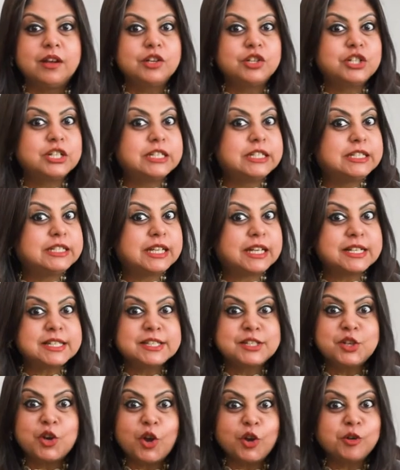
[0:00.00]
She
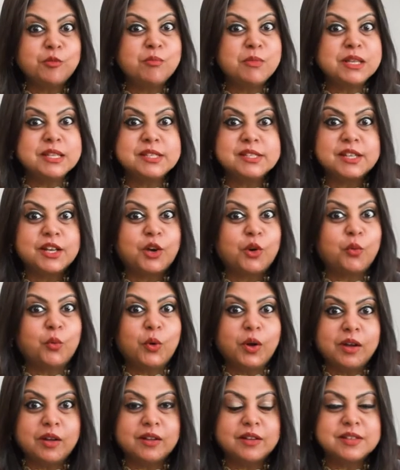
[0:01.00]
does not mince her
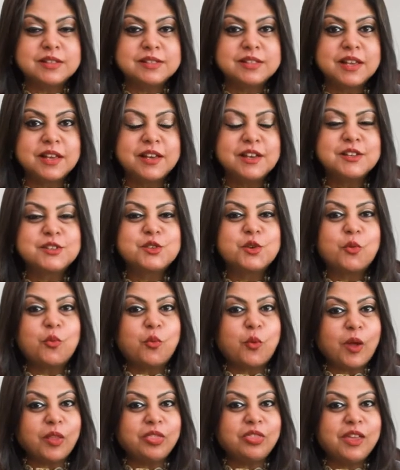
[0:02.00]
words. So
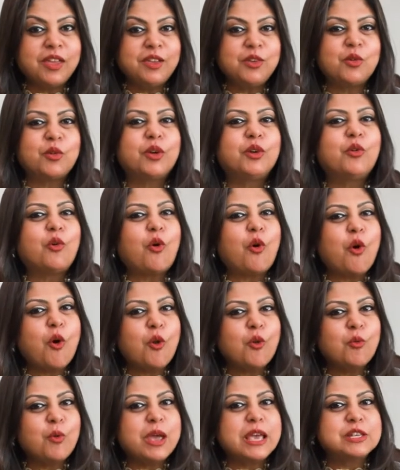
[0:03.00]
one thing you can
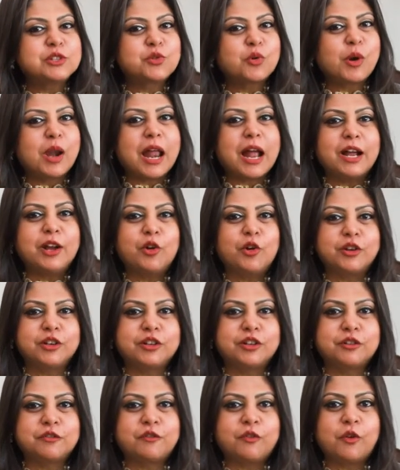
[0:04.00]
always rely on
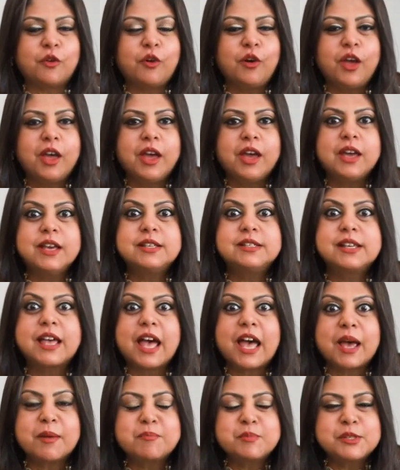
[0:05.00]
her for is
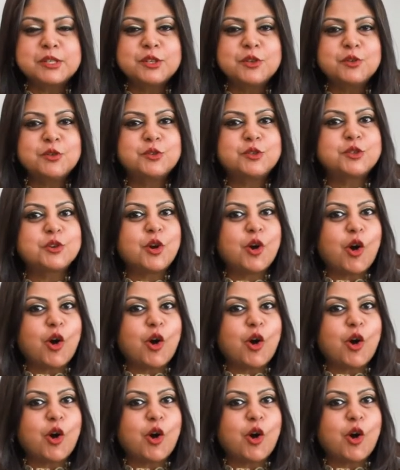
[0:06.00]
absolute